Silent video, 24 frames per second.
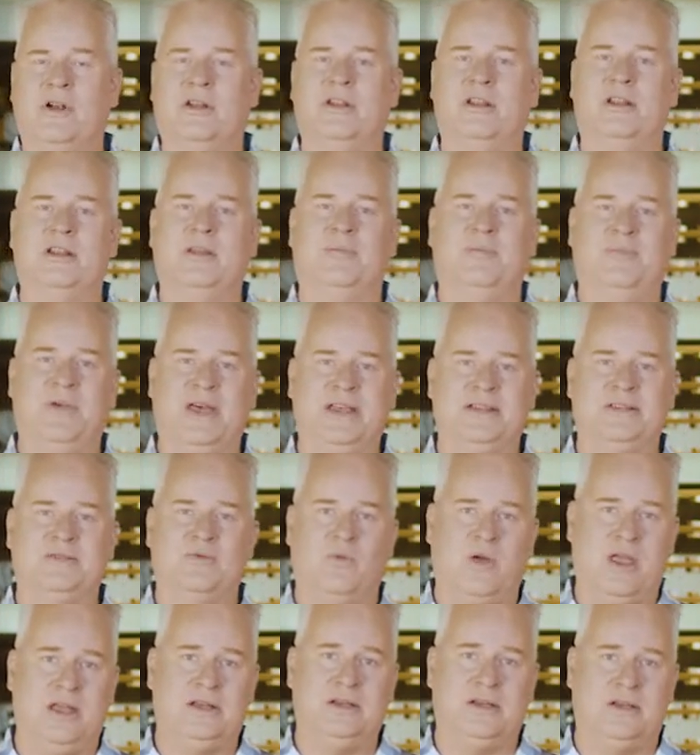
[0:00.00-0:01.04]
that the best
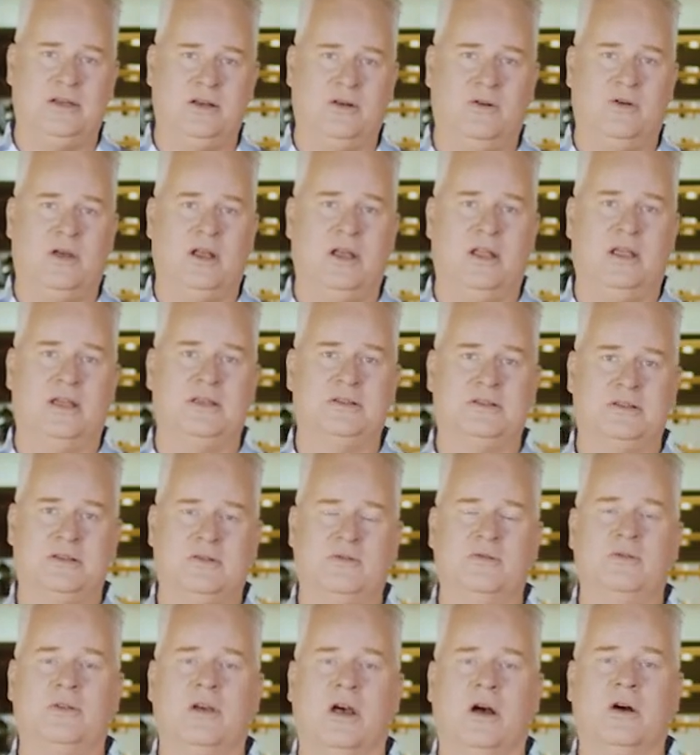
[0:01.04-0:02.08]
way to do it is to
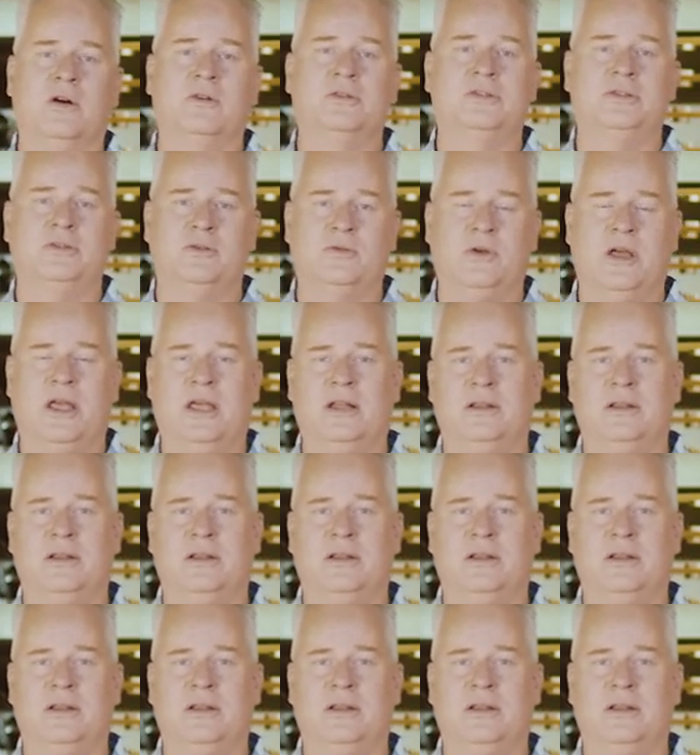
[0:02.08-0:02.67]
go to a